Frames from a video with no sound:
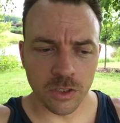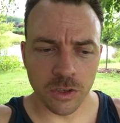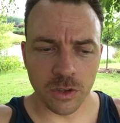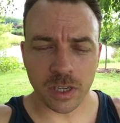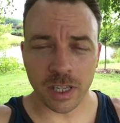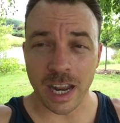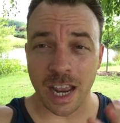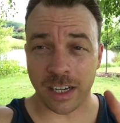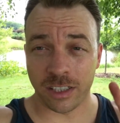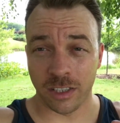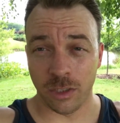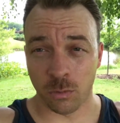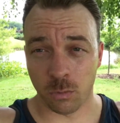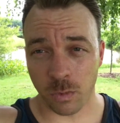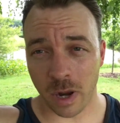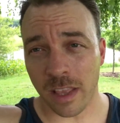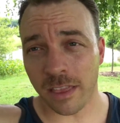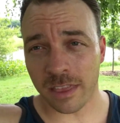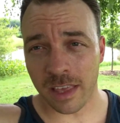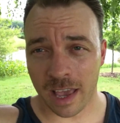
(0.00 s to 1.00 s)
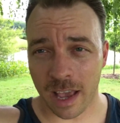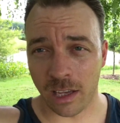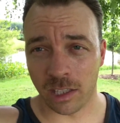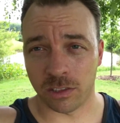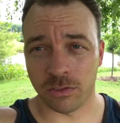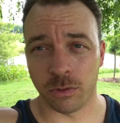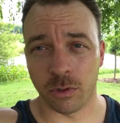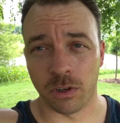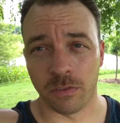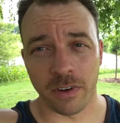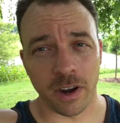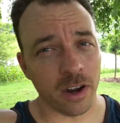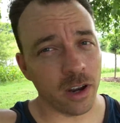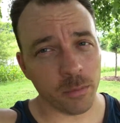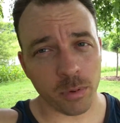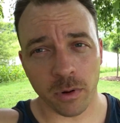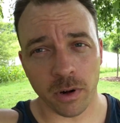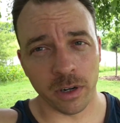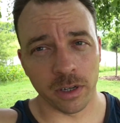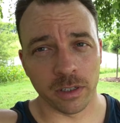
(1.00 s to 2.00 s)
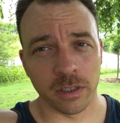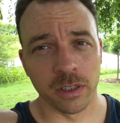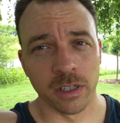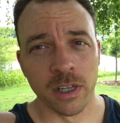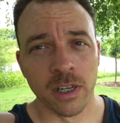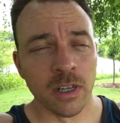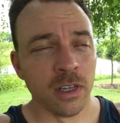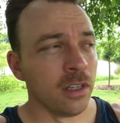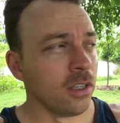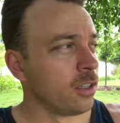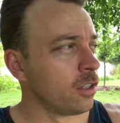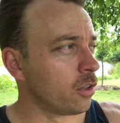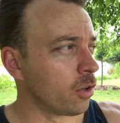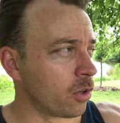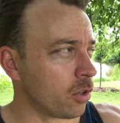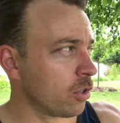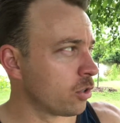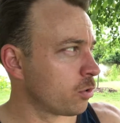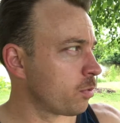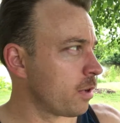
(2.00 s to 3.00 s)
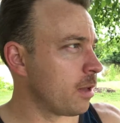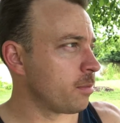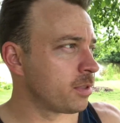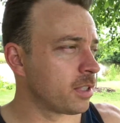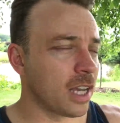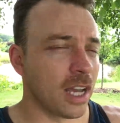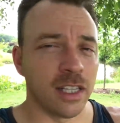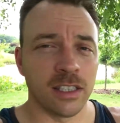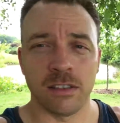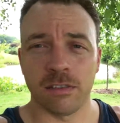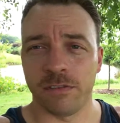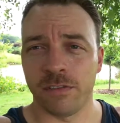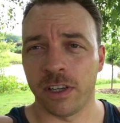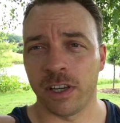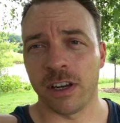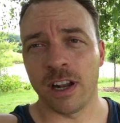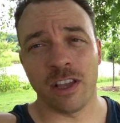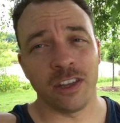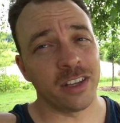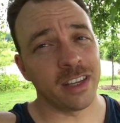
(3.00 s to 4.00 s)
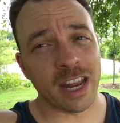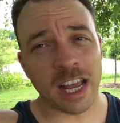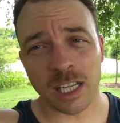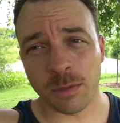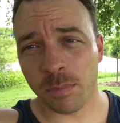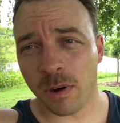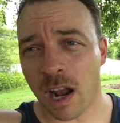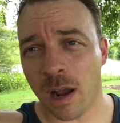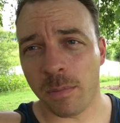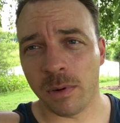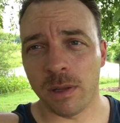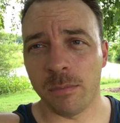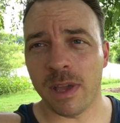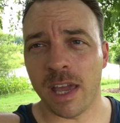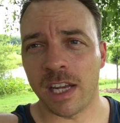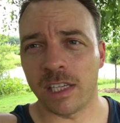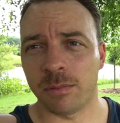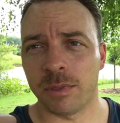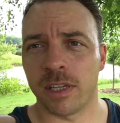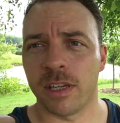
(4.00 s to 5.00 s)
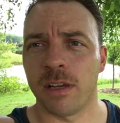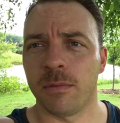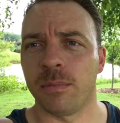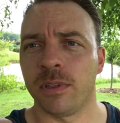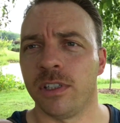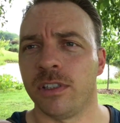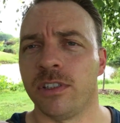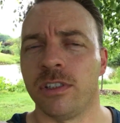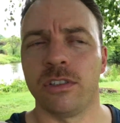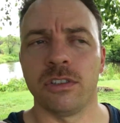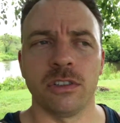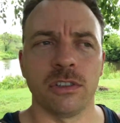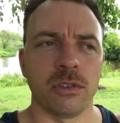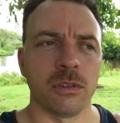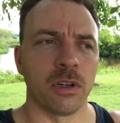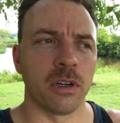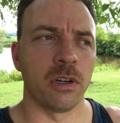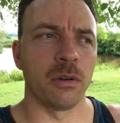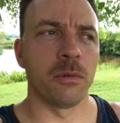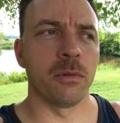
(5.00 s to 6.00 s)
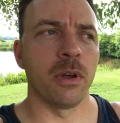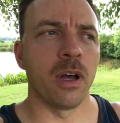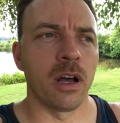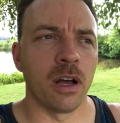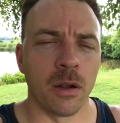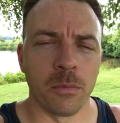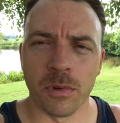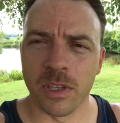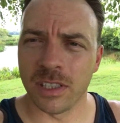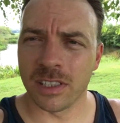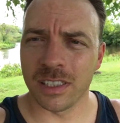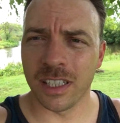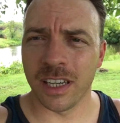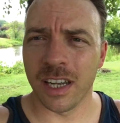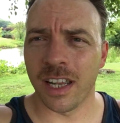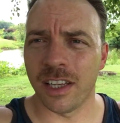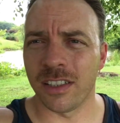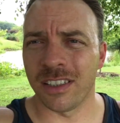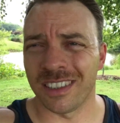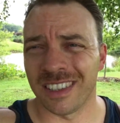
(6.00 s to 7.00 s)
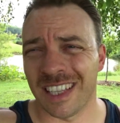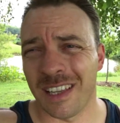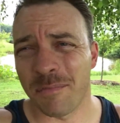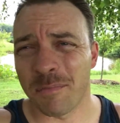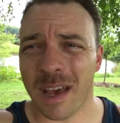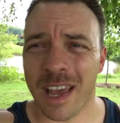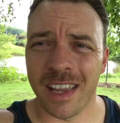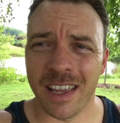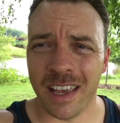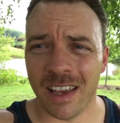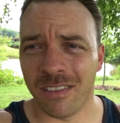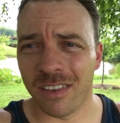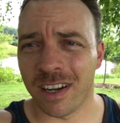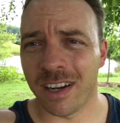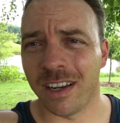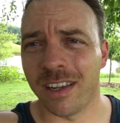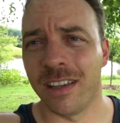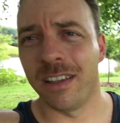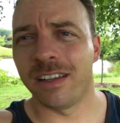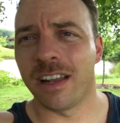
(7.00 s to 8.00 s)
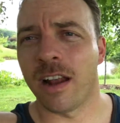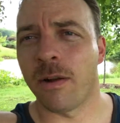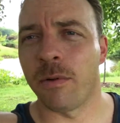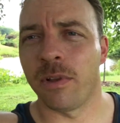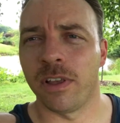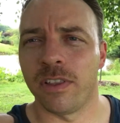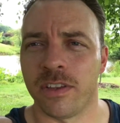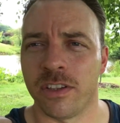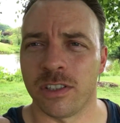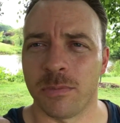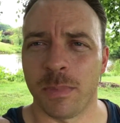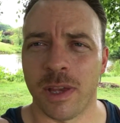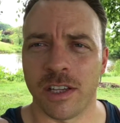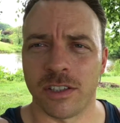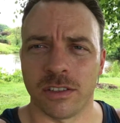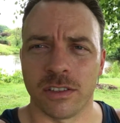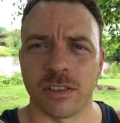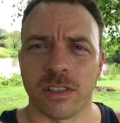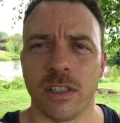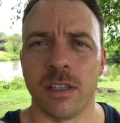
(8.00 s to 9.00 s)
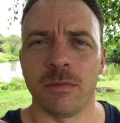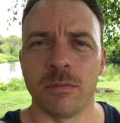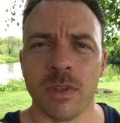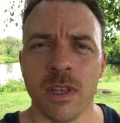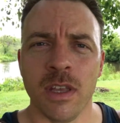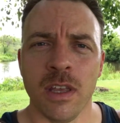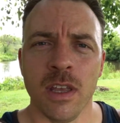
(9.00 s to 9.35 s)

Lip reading: you can actually rent the house for. Very important. Go to those websites and figure it out. You can ask property management companies too, or real estate agents. They might have an idea, not really their specialty.